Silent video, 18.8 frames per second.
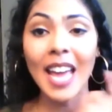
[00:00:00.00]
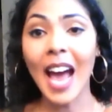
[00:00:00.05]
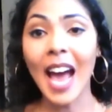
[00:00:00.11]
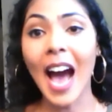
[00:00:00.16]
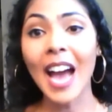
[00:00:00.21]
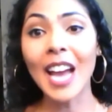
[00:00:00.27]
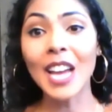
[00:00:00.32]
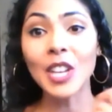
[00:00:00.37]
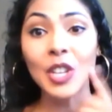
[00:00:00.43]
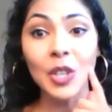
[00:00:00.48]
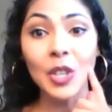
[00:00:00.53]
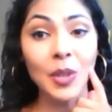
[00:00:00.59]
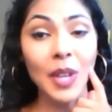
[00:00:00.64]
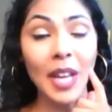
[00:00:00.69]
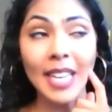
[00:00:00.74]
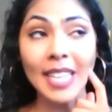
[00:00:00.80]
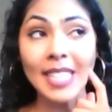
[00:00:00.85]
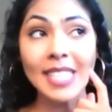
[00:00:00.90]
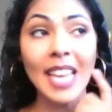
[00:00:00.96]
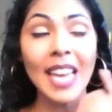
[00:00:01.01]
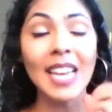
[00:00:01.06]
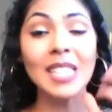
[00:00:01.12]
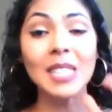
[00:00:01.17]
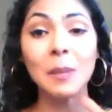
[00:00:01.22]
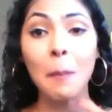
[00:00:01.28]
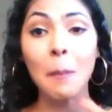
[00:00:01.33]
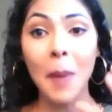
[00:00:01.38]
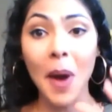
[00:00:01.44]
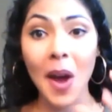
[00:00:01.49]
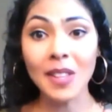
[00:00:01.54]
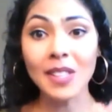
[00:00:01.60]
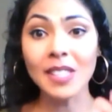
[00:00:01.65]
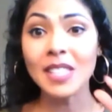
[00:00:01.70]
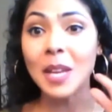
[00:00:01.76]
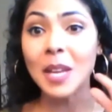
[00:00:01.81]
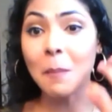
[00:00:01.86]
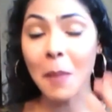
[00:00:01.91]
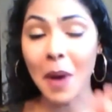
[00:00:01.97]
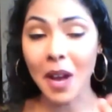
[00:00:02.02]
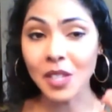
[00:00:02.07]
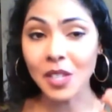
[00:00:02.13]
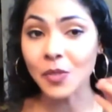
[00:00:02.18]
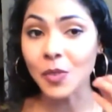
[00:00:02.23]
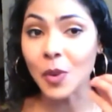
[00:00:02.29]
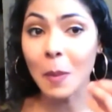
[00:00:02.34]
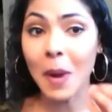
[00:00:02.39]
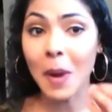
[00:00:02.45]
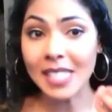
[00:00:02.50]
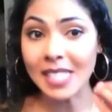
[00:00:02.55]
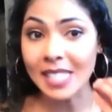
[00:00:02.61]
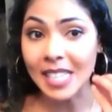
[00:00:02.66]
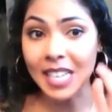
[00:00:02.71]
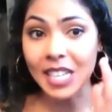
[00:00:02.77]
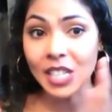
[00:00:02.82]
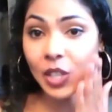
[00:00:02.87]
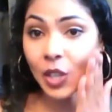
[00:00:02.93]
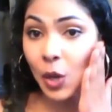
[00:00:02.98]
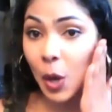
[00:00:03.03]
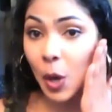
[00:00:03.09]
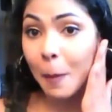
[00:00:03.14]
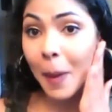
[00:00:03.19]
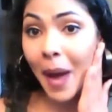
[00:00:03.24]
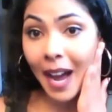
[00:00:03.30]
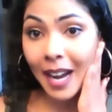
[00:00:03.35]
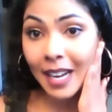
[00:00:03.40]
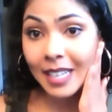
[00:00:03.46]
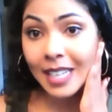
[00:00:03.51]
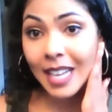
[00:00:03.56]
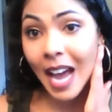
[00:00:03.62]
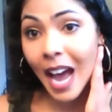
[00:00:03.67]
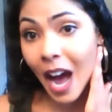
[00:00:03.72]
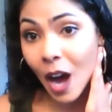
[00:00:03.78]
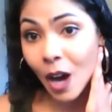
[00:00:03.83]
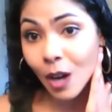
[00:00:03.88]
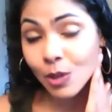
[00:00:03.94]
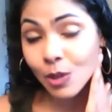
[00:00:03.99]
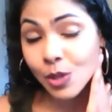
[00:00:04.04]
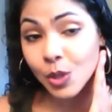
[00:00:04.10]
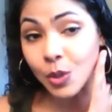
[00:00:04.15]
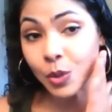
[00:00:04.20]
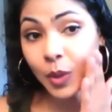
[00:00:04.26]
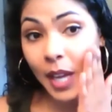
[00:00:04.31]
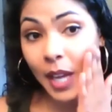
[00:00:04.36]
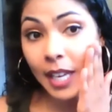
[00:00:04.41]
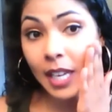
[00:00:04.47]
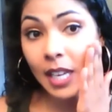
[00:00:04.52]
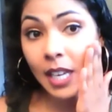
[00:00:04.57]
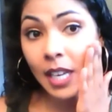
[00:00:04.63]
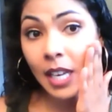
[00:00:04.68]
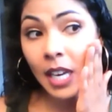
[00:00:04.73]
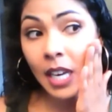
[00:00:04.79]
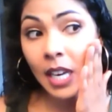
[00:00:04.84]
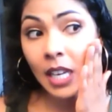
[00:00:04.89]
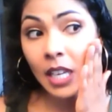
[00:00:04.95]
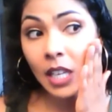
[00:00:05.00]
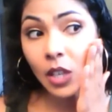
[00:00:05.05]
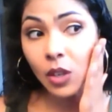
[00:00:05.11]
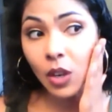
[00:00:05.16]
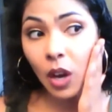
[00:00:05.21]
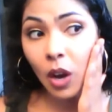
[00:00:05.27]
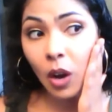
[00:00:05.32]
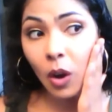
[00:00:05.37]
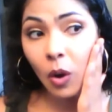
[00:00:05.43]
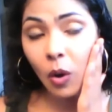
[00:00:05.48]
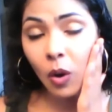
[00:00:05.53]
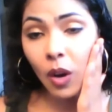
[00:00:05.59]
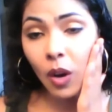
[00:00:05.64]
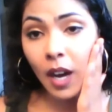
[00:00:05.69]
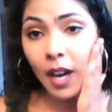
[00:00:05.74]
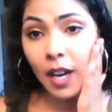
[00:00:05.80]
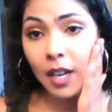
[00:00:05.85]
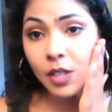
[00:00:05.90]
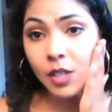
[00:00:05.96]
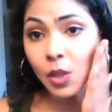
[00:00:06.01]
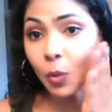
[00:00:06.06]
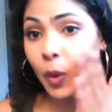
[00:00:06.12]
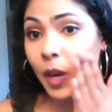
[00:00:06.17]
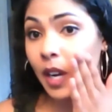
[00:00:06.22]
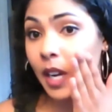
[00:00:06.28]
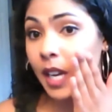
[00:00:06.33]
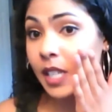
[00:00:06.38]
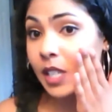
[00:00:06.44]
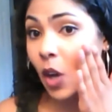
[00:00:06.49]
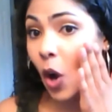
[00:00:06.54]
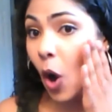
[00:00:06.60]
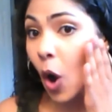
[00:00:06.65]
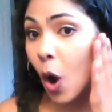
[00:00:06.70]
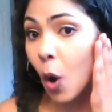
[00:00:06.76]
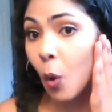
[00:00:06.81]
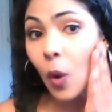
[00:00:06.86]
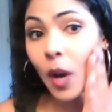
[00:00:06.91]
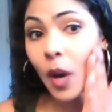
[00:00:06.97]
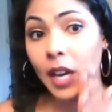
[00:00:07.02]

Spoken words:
I do, like, it takes months and months for my skin to go back down to like, to where it's all one